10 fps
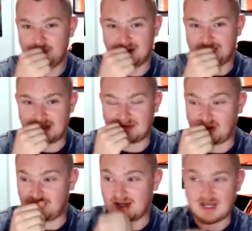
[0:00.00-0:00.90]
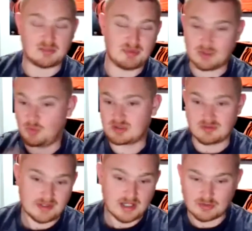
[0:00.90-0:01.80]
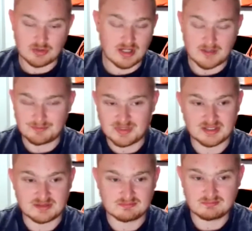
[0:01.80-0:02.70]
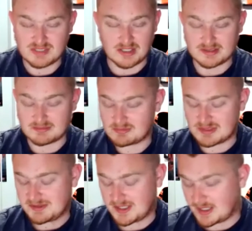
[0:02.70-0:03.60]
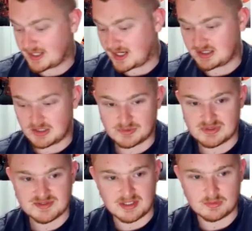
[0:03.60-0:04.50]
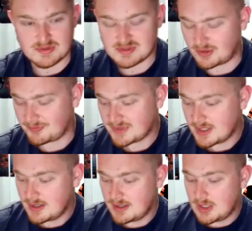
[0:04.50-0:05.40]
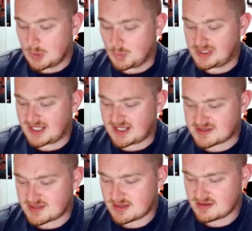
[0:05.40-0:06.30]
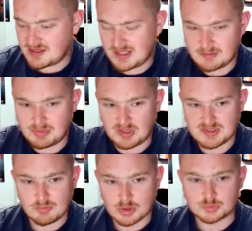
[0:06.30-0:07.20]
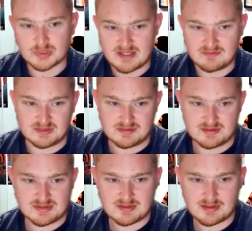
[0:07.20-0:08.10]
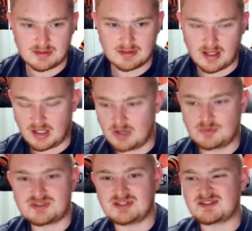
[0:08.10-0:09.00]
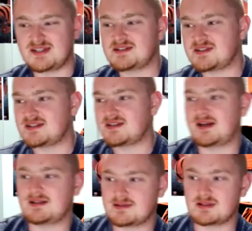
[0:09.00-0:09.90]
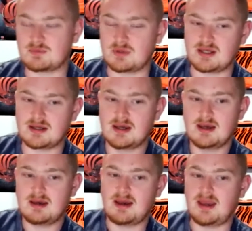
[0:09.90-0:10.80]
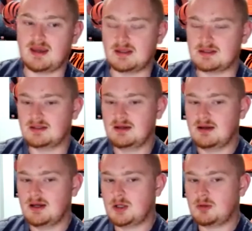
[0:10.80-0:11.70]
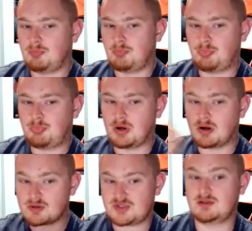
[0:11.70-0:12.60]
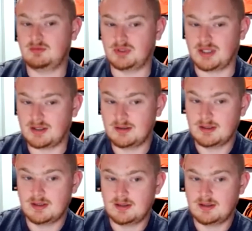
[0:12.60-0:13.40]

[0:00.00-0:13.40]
if I got to pick one or the other, I'm picking, I got to go with the Steelers. So we got the Baltimore Ravens hosting the Tennessee Titans this week. And personally,